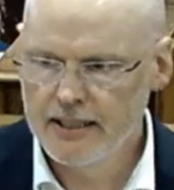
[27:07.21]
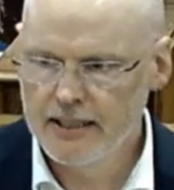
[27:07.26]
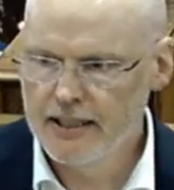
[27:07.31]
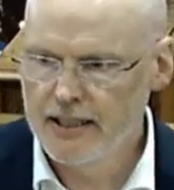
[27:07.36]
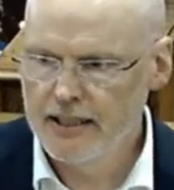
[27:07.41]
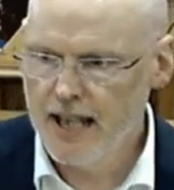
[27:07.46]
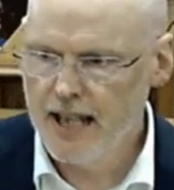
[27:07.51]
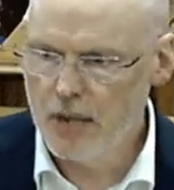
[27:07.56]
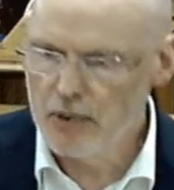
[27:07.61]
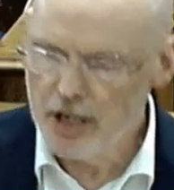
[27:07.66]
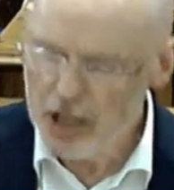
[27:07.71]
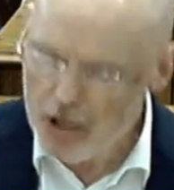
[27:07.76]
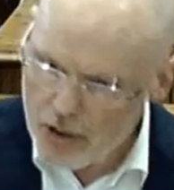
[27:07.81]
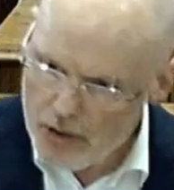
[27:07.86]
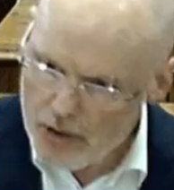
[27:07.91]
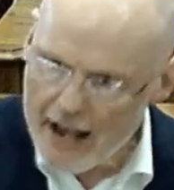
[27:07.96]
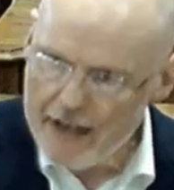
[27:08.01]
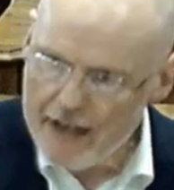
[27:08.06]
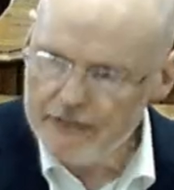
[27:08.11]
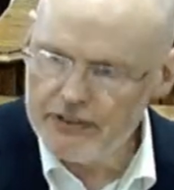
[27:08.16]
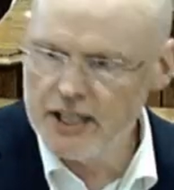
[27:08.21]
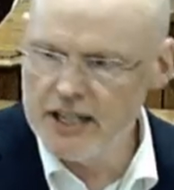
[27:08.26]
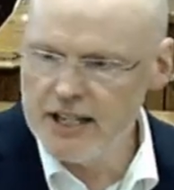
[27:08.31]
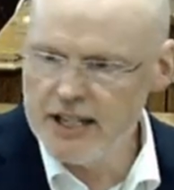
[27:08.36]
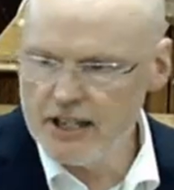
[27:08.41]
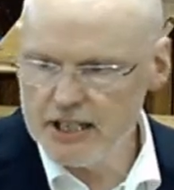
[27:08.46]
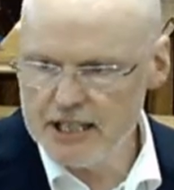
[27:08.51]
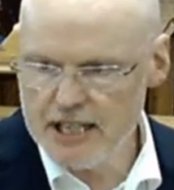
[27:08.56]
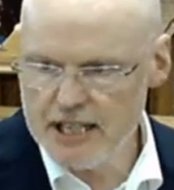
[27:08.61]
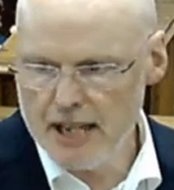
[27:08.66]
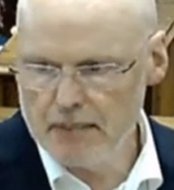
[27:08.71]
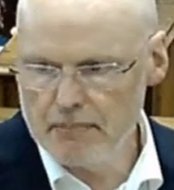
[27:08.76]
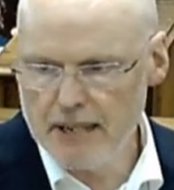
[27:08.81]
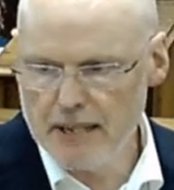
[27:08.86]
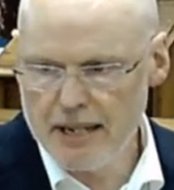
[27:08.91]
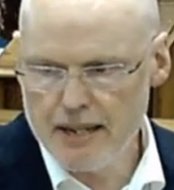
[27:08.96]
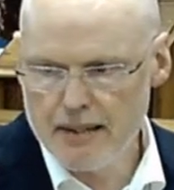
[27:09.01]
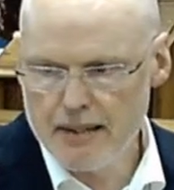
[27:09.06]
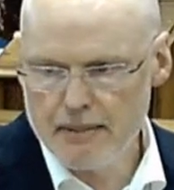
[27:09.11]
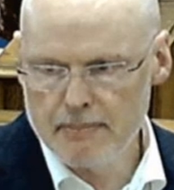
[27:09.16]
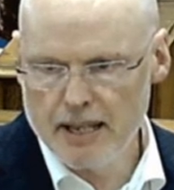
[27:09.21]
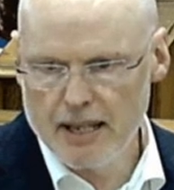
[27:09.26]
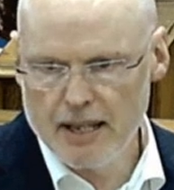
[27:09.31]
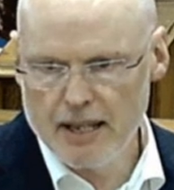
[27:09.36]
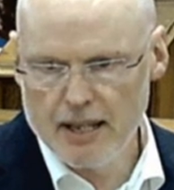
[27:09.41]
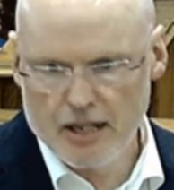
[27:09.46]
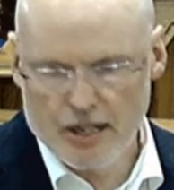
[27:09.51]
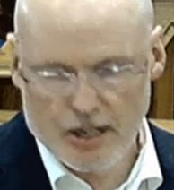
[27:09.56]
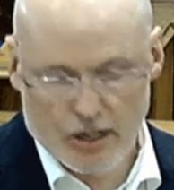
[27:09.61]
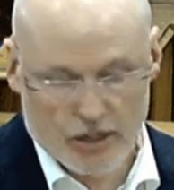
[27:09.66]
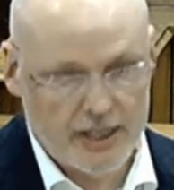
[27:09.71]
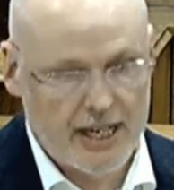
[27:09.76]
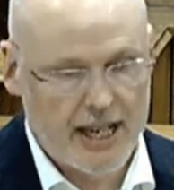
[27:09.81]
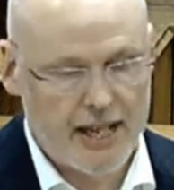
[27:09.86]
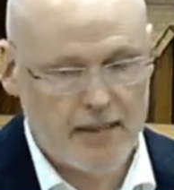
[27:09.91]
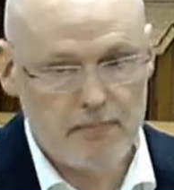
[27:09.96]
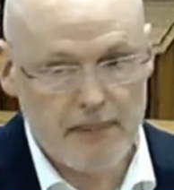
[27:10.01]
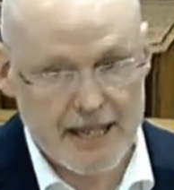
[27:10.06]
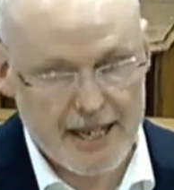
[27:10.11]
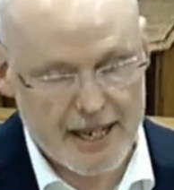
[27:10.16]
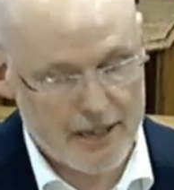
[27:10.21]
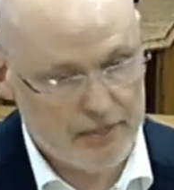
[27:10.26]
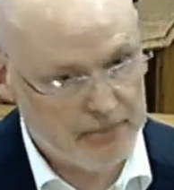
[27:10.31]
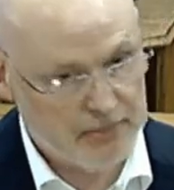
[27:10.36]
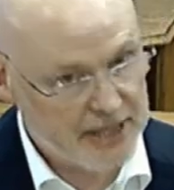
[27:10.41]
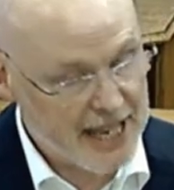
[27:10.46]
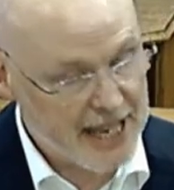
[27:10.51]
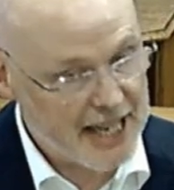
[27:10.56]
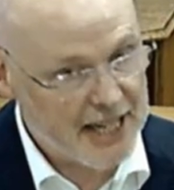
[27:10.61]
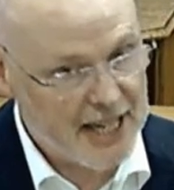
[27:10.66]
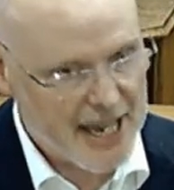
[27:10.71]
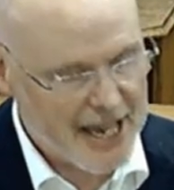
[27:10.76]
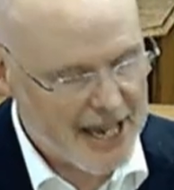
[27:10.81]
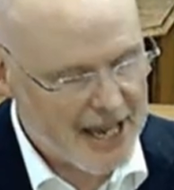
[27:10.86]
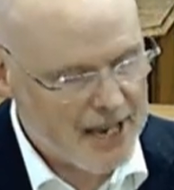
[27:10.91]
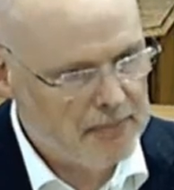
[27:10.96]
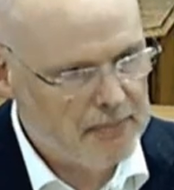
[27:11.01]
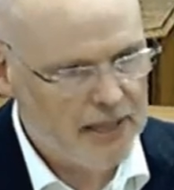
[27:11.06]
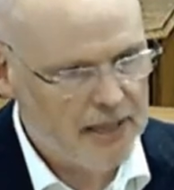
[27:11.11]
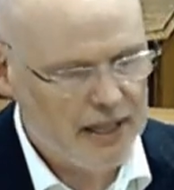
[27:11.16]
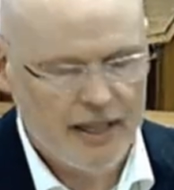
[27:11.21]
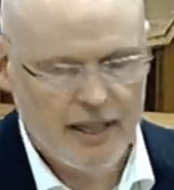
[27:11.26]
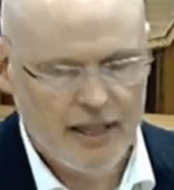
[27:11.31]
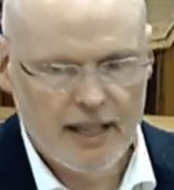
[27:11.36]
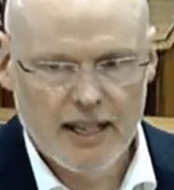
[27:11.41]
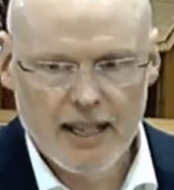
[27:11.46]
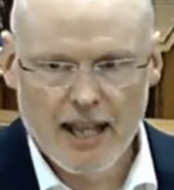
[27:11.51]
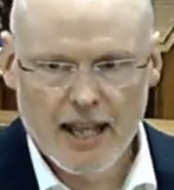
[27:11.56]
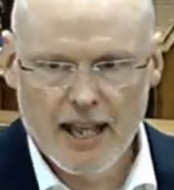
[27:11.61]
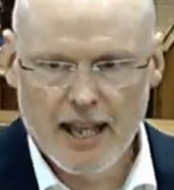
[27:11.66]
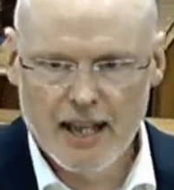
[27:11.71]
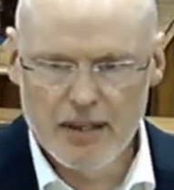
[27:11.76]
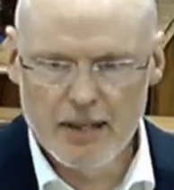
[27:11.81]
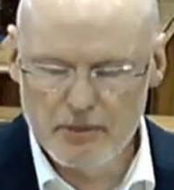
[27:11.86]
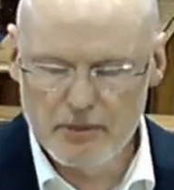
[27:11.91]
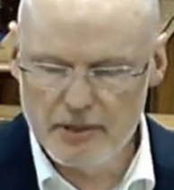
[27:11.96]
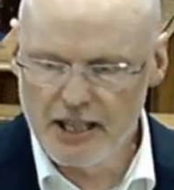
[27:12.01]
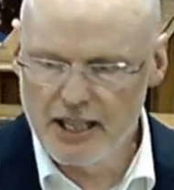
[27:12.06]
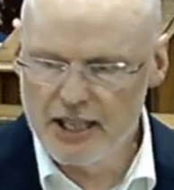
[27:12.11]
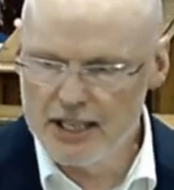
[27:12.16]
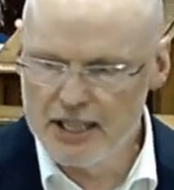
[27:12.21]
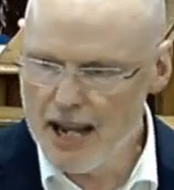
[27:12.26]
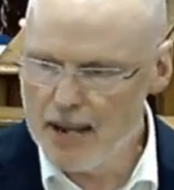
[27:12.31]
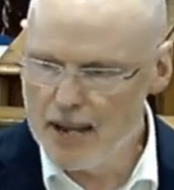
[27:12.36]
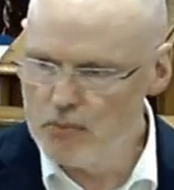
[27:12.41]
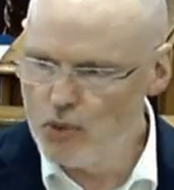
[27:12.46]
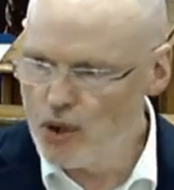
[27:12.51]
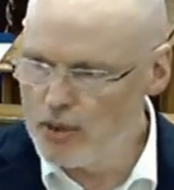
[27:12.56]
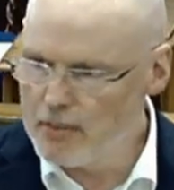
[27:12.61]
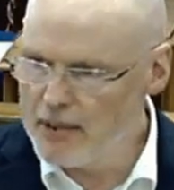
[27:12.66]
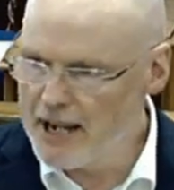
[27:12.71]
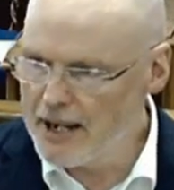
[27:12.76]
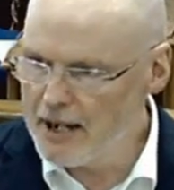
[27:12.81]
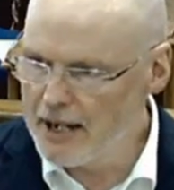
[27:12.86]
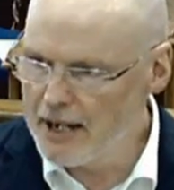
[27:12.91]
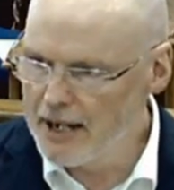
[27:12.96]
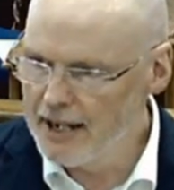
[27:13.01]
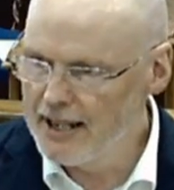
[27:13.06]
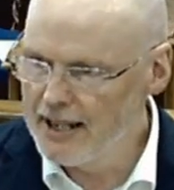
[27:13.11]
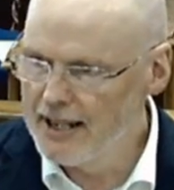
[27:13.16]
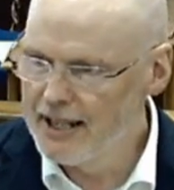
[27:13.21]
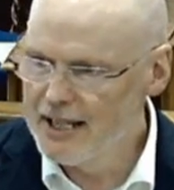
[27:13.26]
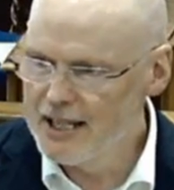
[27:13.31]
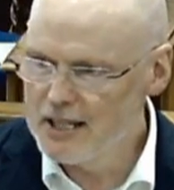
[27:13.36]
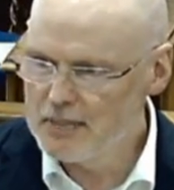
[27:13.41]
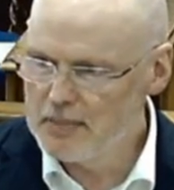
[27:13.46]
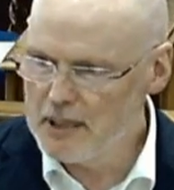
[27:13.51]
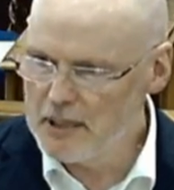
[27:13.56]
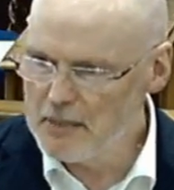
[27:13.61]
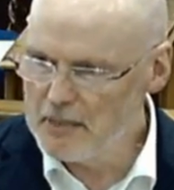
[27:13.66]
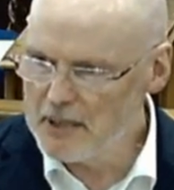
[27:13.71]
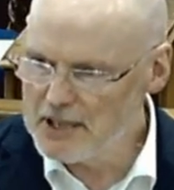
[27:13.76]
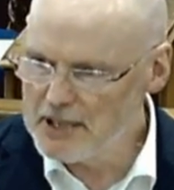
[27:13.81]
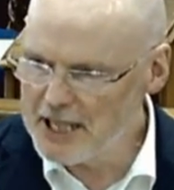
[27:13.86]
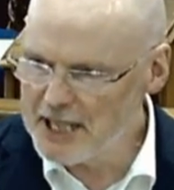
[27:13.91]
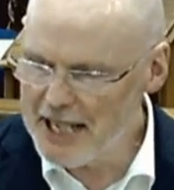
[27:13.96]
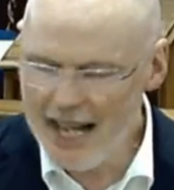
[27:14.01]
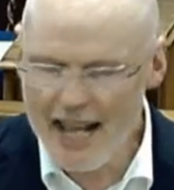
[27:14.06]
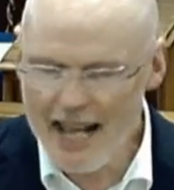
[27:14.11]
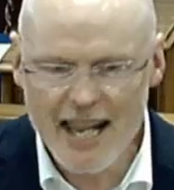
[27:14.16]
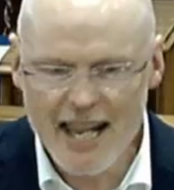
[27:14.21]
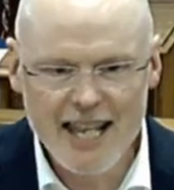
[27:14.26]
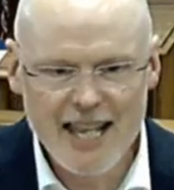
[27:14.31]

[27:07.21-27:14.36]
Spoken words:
And when I arrive in here at 10 a.m., I'm on a time warp here, it's been a busy day,